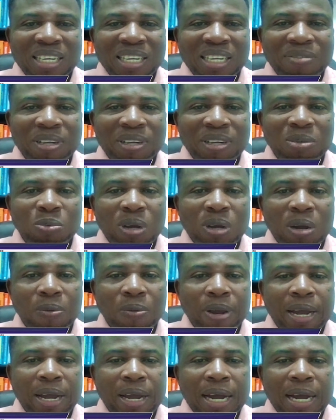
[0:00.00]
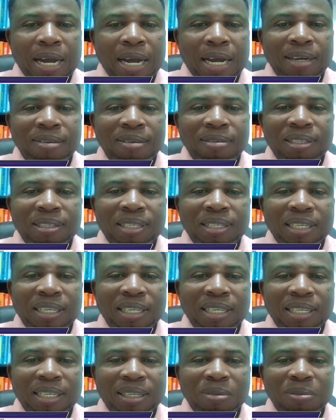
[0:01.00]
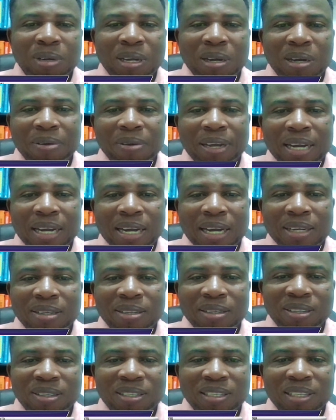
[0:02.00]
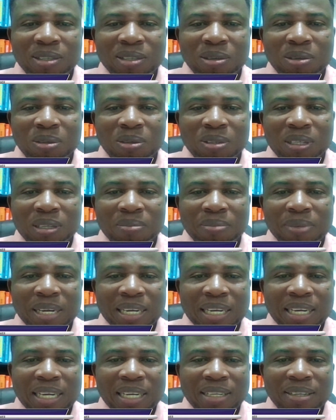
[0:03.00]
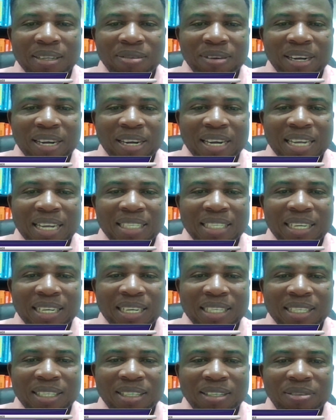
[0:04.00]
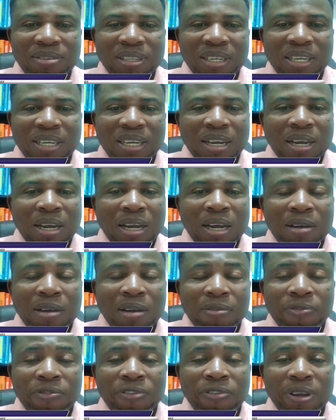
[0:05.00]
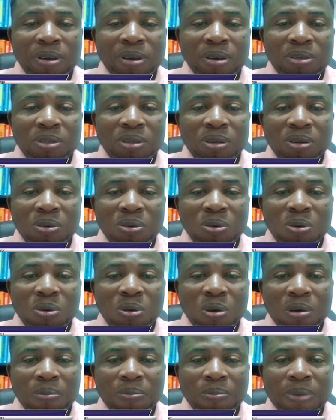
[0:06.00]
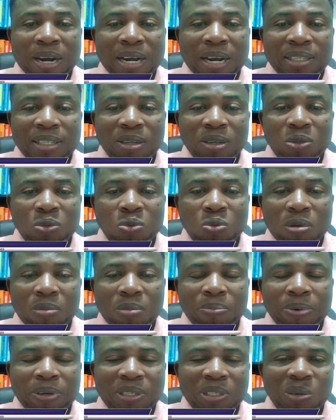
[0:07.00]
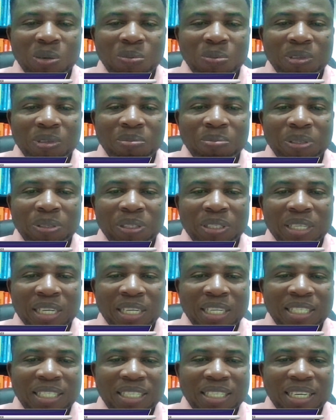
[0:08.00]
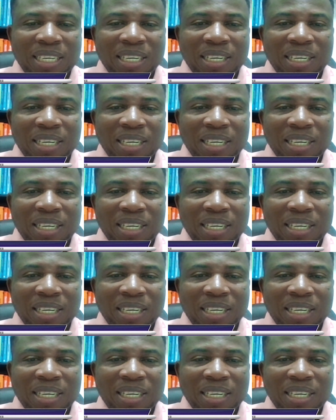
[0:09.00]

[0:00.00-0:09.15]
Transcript: If it is where we are, I don't think it is where we are. You just need to go to the market. You realize that these figures don't go up by just 1.something%.